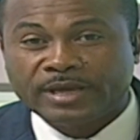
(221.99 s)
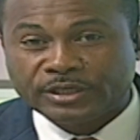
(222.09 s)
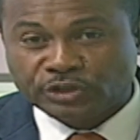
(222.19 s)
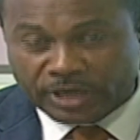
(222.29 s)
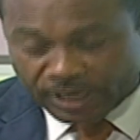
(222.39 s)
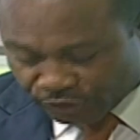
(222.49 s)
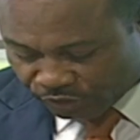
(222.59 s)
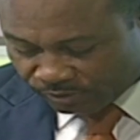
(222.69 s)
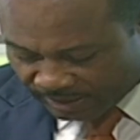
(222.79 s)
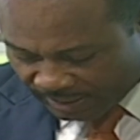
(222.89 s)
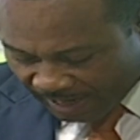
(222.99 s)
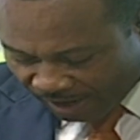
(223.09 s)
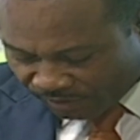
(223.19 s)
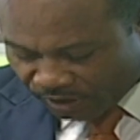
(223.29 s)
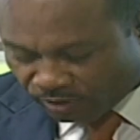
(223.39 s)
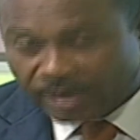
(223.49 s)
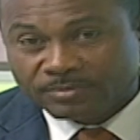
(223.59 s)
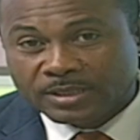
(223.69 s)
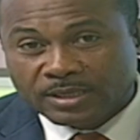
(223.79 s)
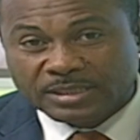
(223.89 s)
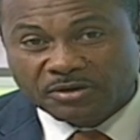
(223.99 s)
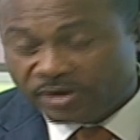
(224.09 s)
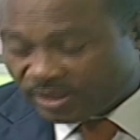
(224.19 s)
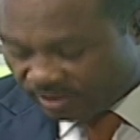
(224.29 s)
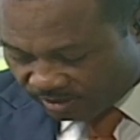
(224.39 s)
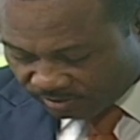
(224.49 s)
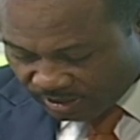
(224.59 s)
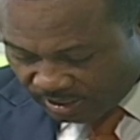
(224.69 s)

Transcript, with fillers: education and the curricula. That's a great thing.